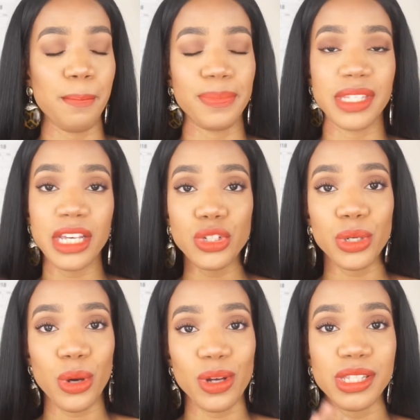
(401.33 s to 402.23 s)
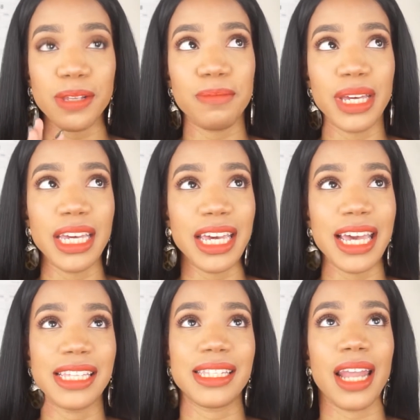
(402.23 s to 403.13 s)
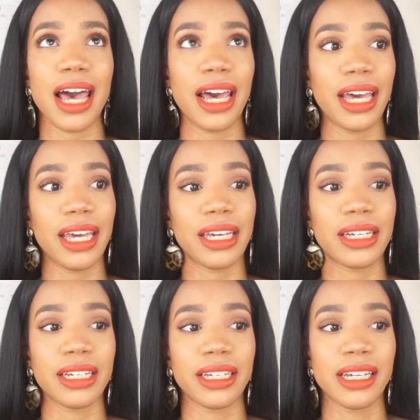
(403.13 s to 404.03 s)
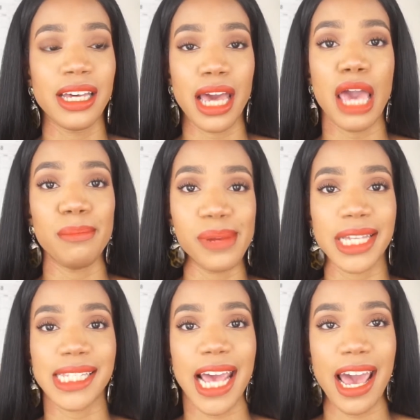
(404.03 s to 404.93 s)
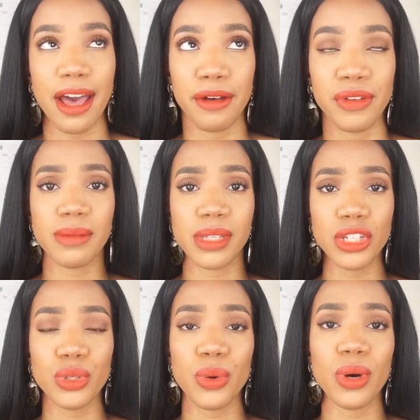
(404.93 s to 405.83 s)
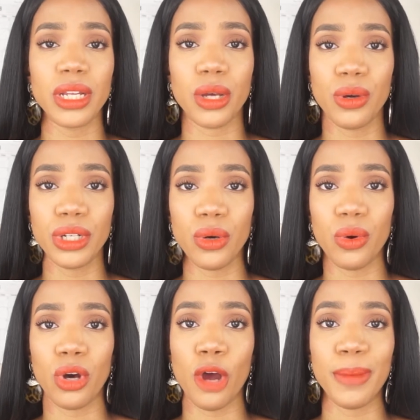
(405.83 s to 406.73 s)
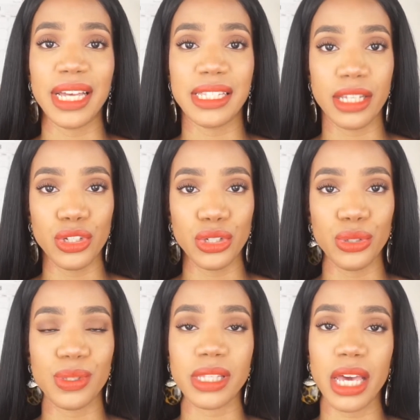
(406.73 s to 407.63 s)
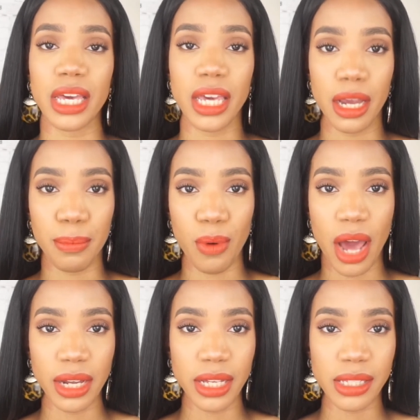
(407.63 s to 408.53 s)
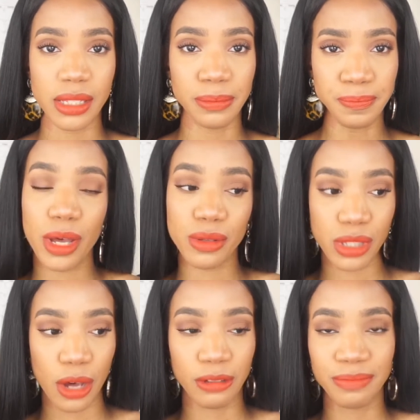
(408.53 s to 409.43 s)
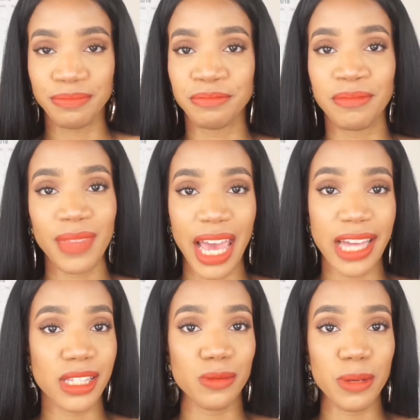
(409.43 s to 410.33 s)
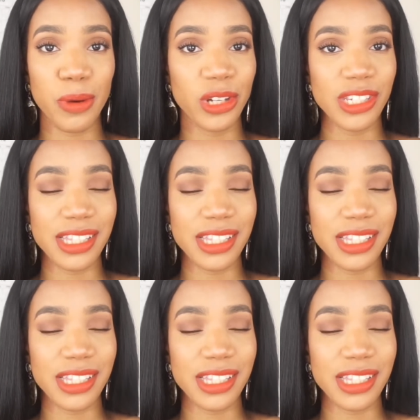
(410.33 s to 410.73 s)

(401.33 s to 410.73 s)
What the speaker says: Tea tree oil to me is like a must-have. Tea tree oil and coconut oil are my essential skincare products. So had to repurchase